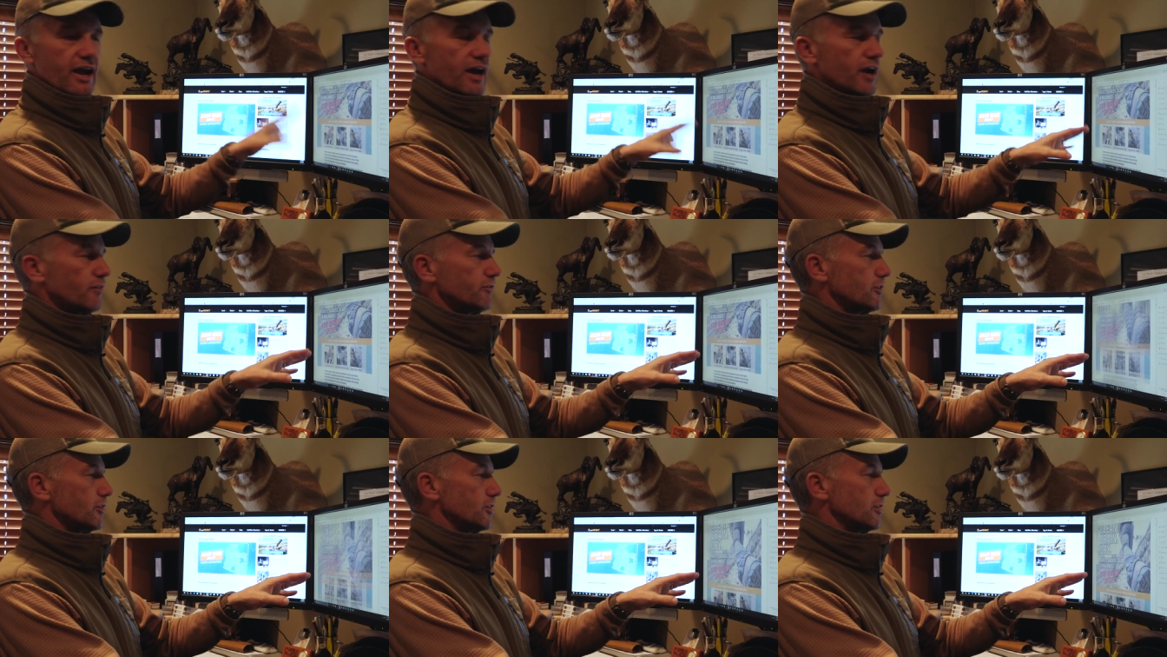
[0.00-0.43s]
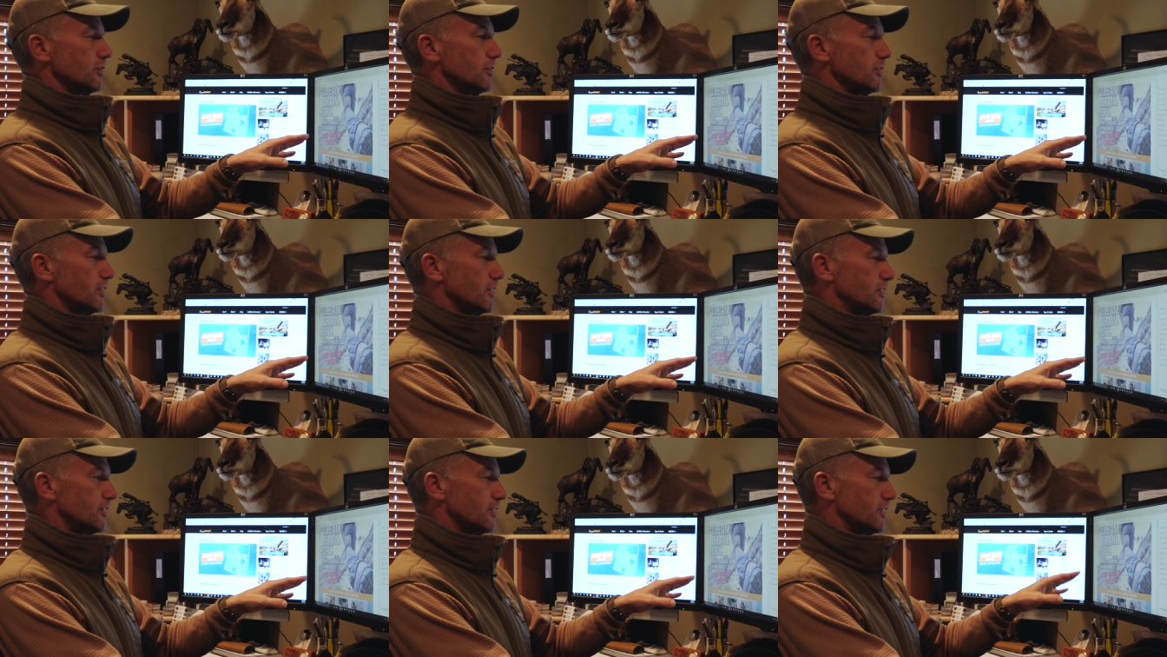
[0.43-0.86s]
ever
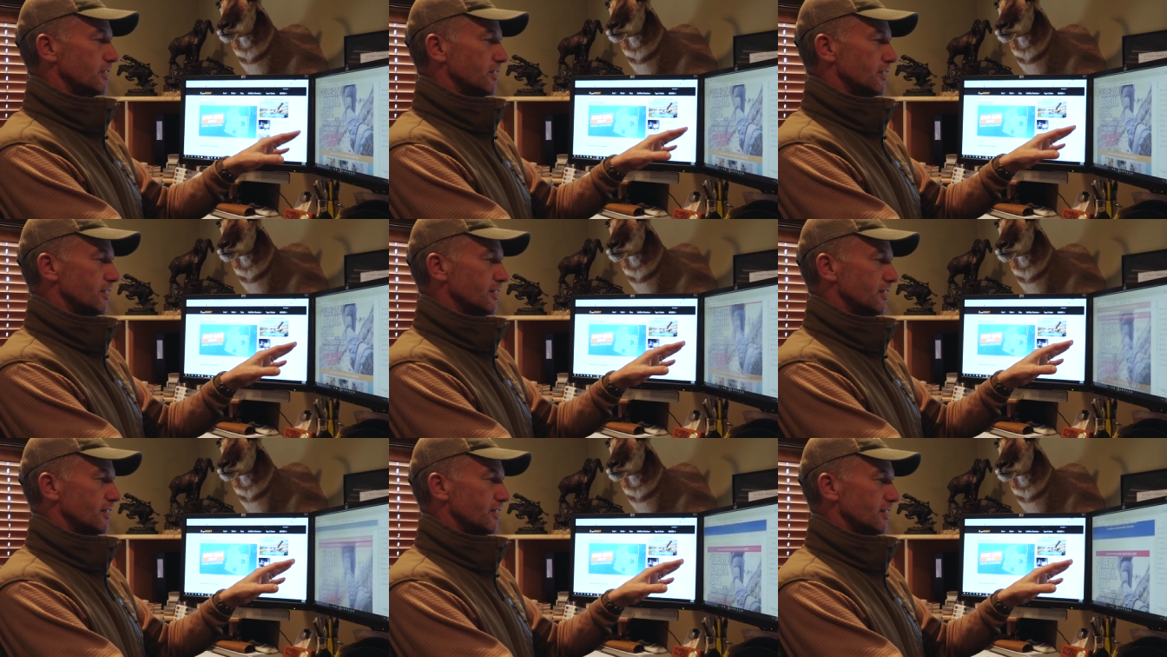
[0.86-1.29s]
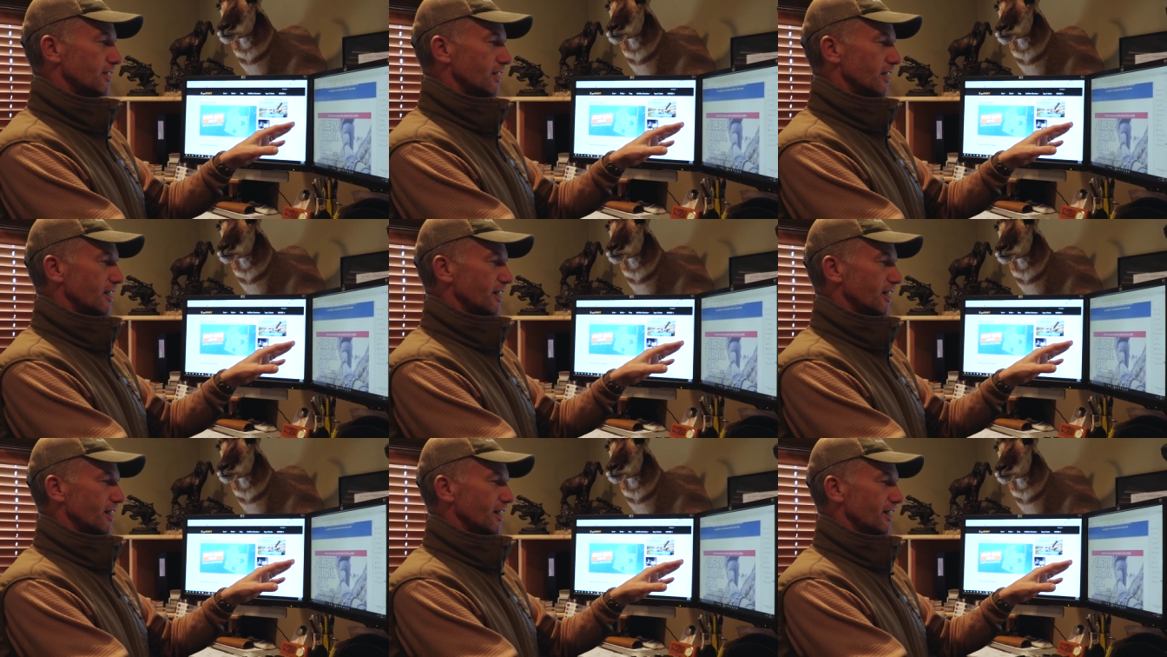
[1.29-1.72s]

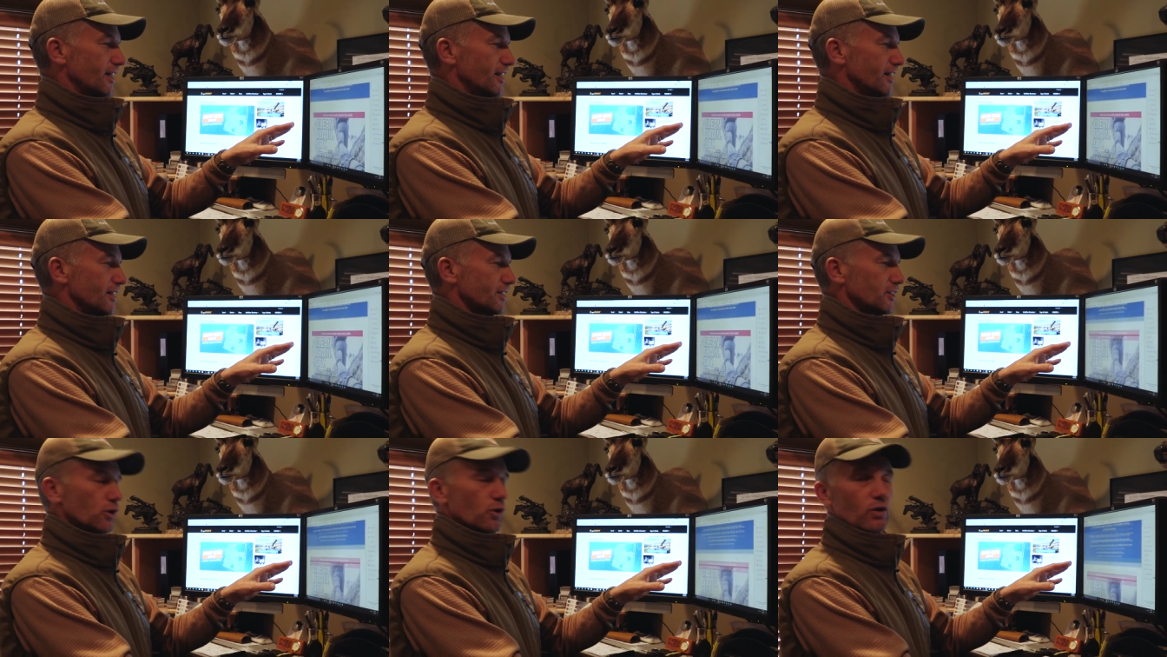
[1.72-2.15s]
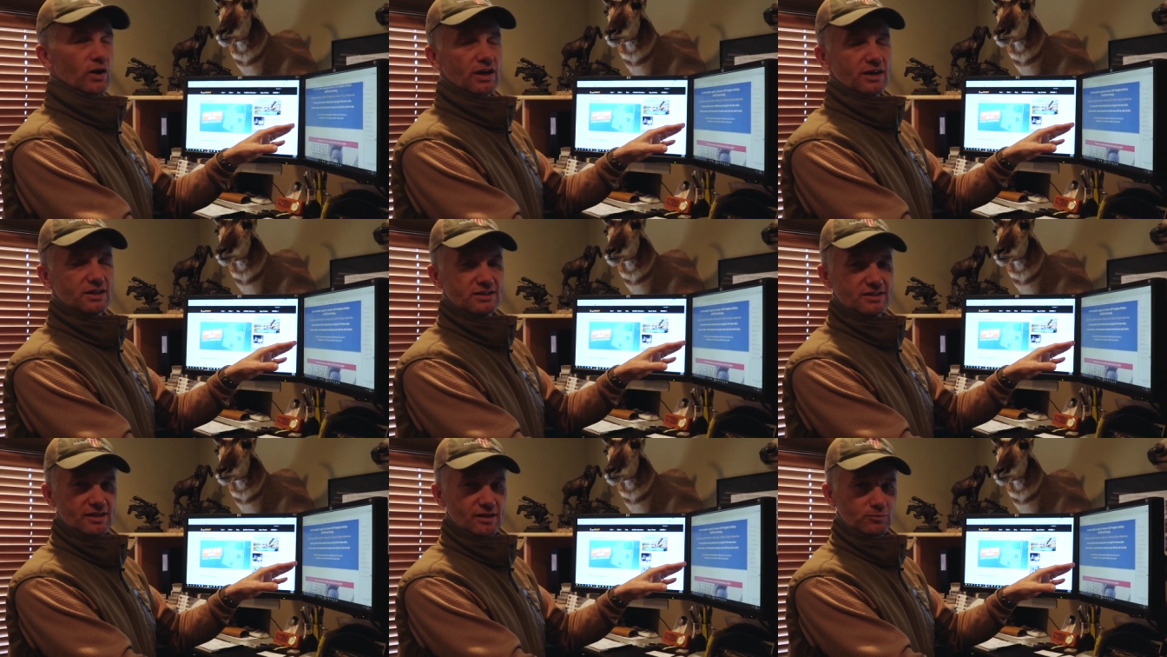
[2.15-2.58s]
uh, go
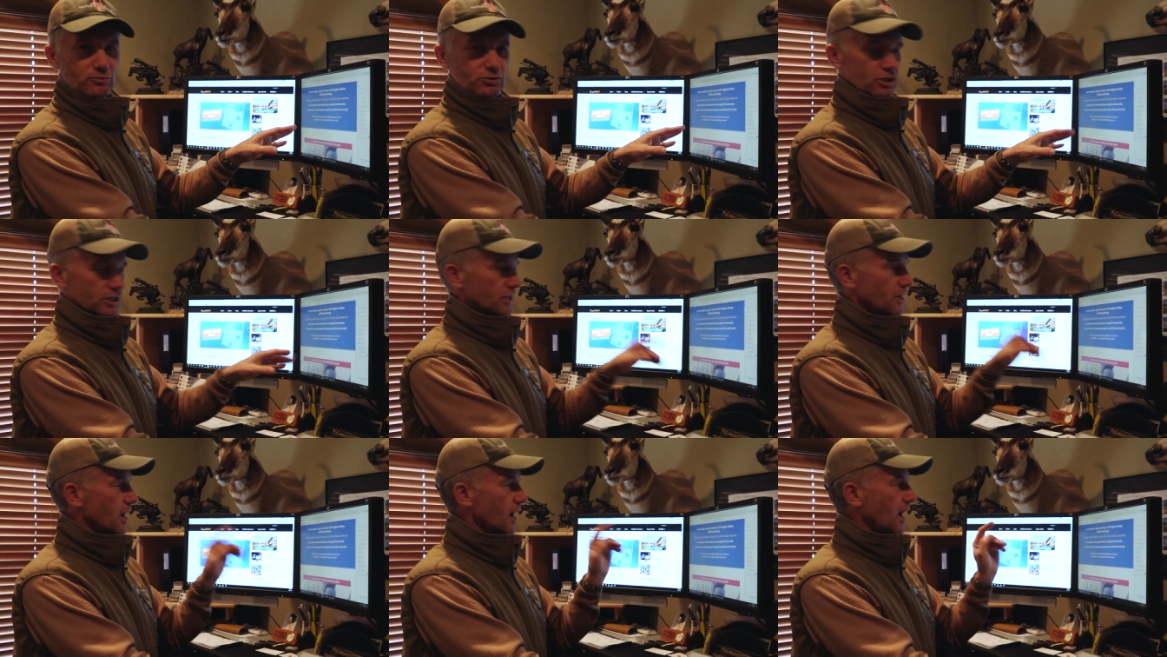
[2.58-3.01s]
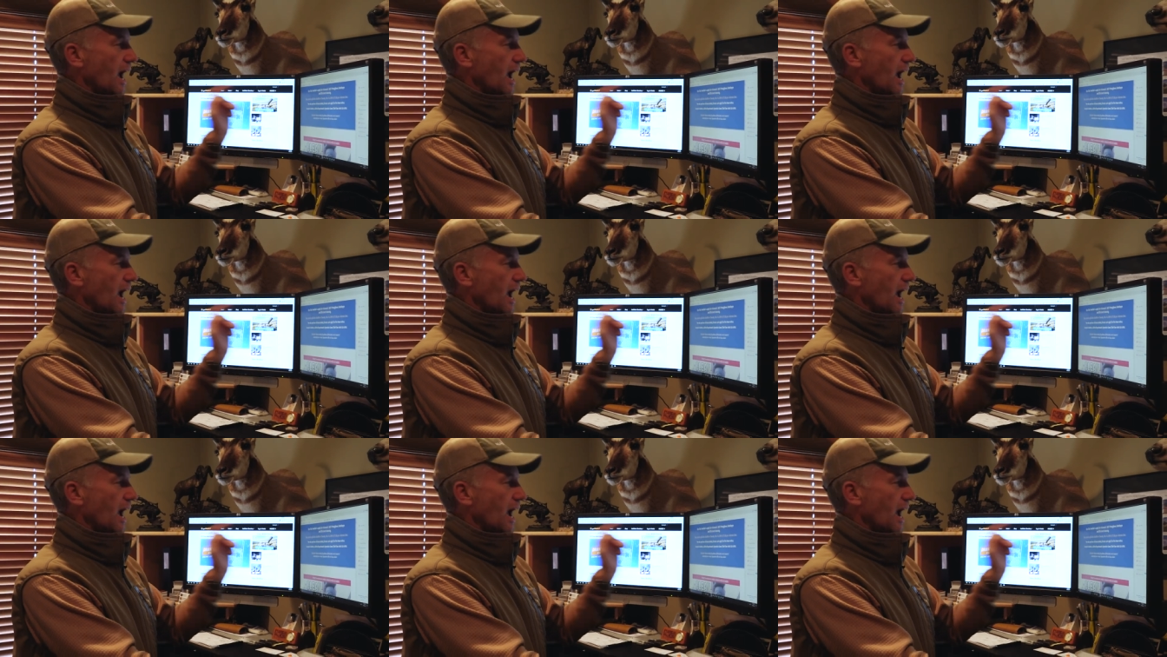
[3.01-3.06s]
on assumption.